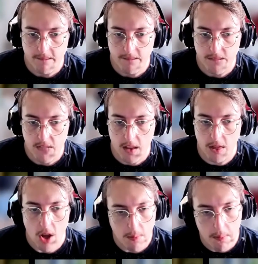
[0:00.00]

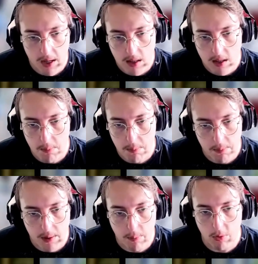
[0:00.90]
Not many
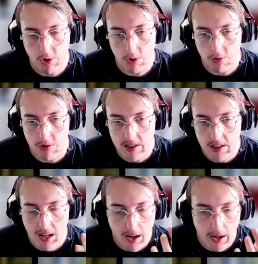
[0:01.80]
people use
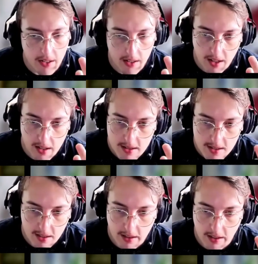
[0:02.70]
it. I can
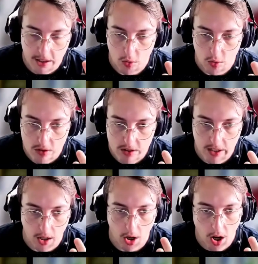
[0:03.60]
say that I use it a
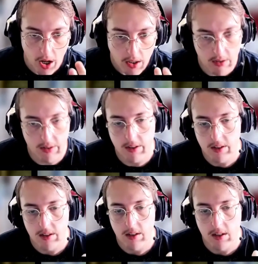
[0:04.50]
lot
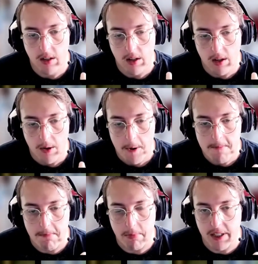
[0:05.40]

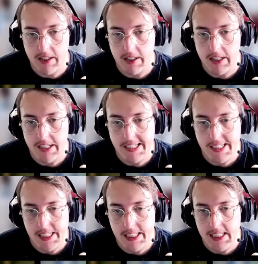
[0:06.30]

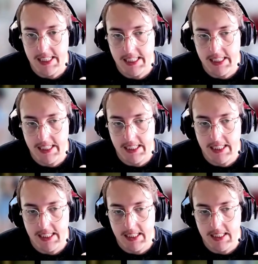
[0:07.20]
because
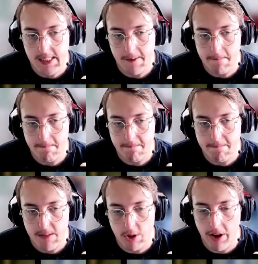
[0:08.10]

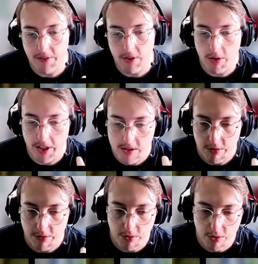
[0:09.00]
you have to, okay,
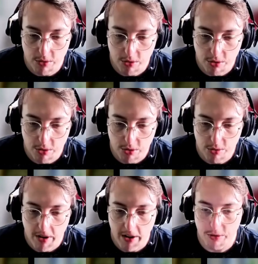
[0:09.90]
so you
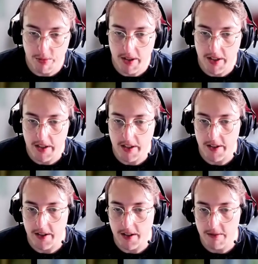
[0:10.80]
do have to make
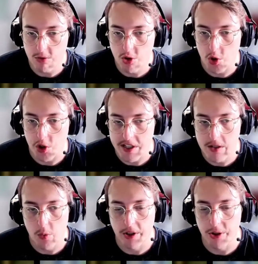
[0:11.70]
a choice
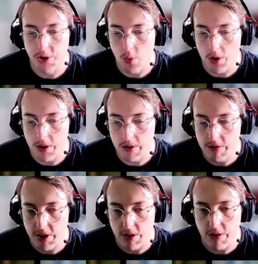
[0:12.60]
whether you want
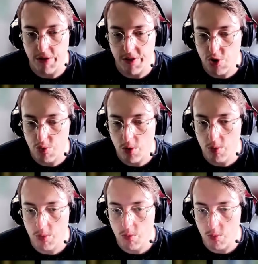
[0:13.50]

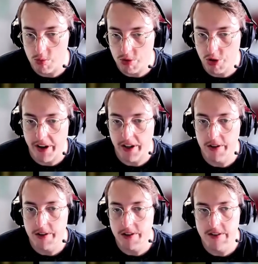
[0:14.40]
individual wound
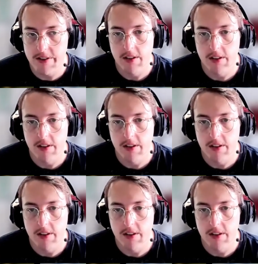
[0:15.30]
trackers